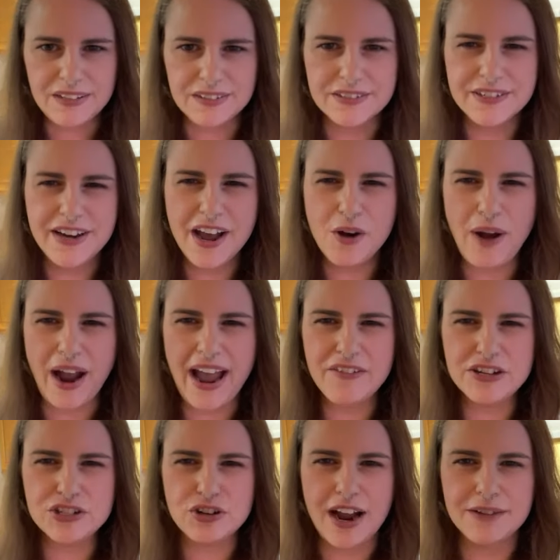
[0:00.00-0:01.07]
No, I
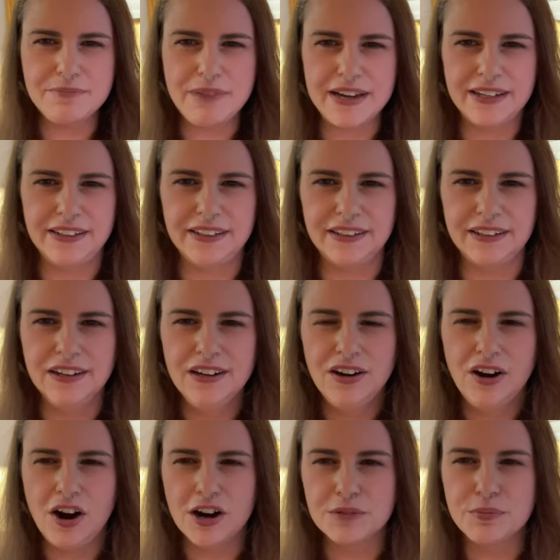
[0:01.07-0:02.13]
haven't tried making
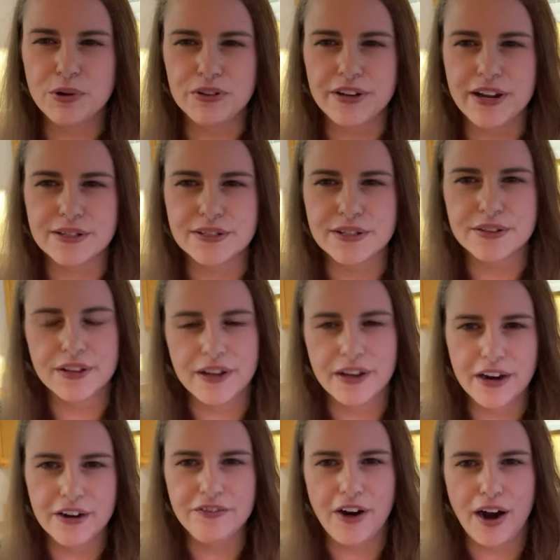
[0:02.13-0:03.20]
hard-boiled eggs in the
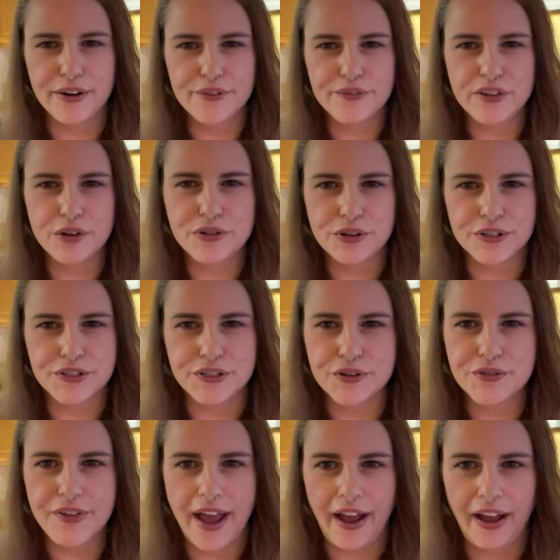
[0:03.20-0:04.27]
air fryer. I didn't know you could
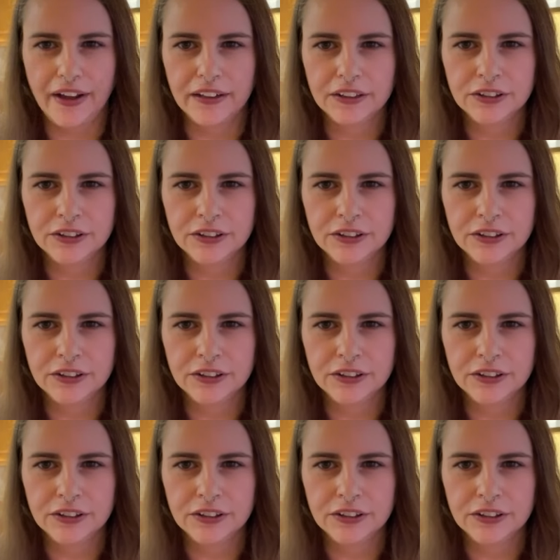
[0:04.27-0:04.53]
do that.